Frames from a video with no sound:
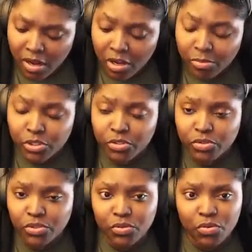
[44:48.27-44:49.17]

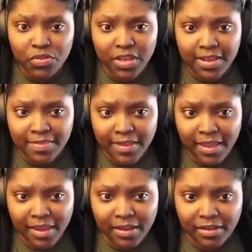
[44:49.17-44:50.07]
do you think
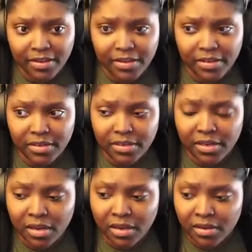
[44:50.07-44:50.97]
that
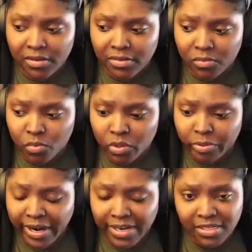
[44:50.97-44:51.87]
the
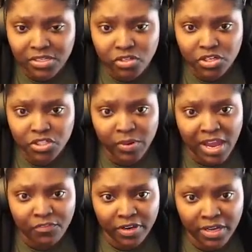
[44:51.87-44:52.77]
pricing structure that we
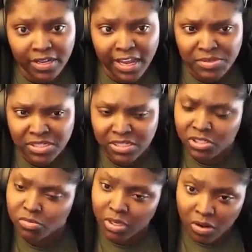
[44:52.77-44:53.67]
have for indie games is just
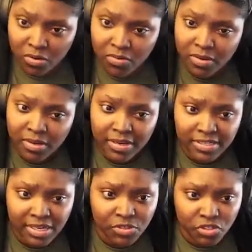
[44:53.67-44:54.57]
too low?
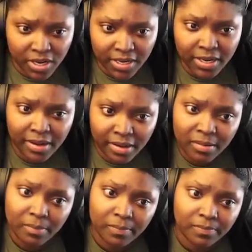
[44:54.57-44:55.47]
Is that what you're trying to get
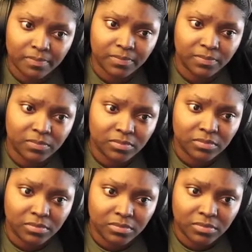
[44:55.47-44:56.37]
at?
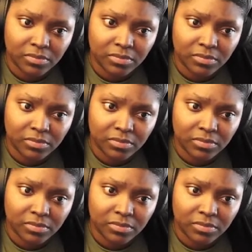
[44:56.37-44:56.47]
Because